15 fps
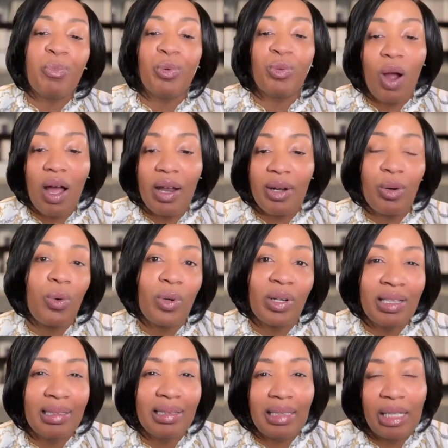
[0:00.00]
broader
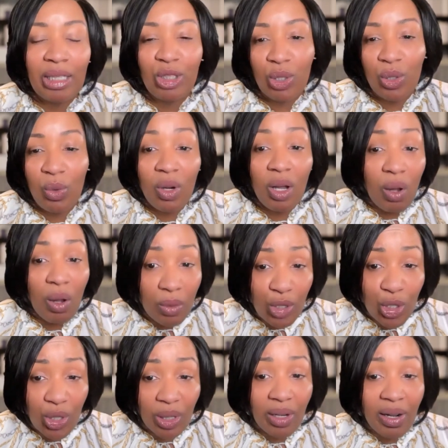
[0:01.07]
organizational
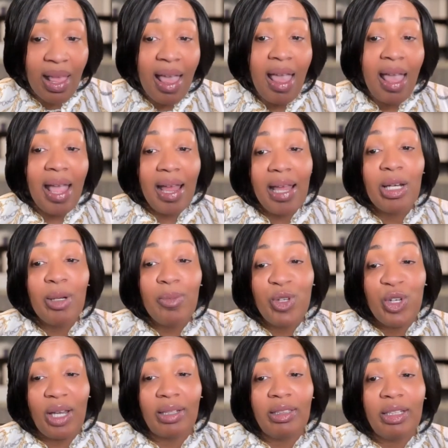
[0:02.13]
culture and
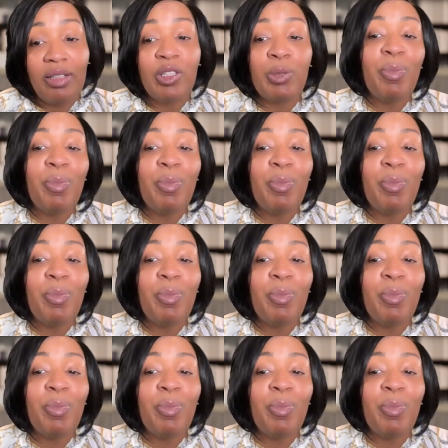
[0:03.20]
objectives.